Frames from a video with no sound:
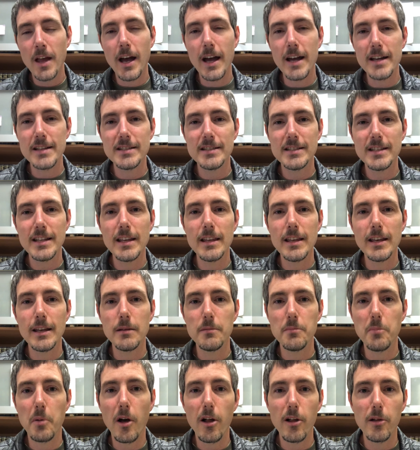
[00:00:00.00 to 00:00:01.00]
I see
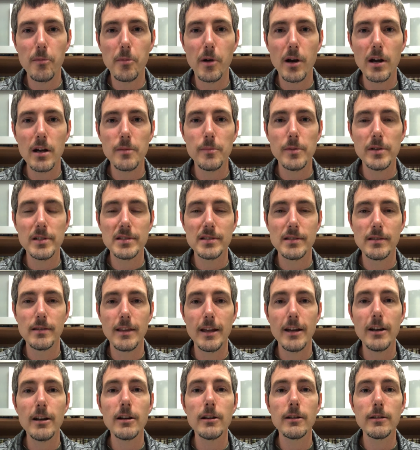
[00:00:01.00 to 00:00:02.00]
that Paul and Barnabas,
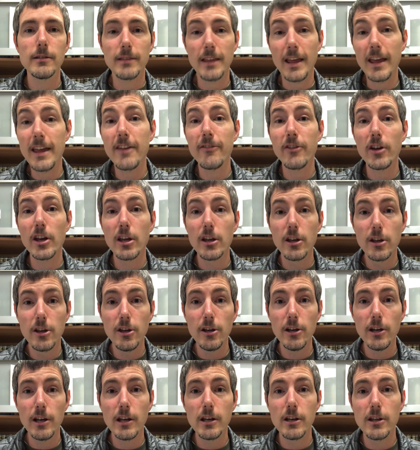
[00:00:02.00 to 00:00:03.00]
they give a
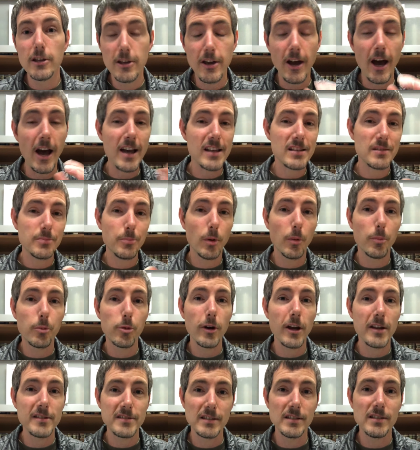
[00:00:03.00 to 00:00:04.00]
good gospel
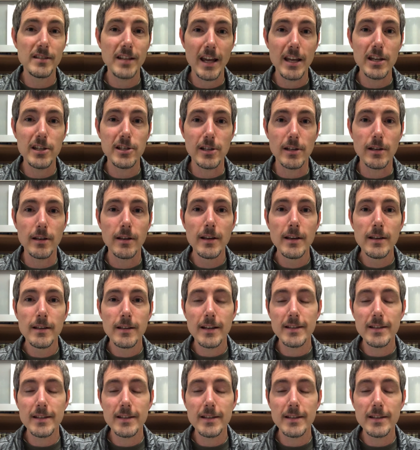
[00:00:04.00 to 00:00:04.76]
presentation.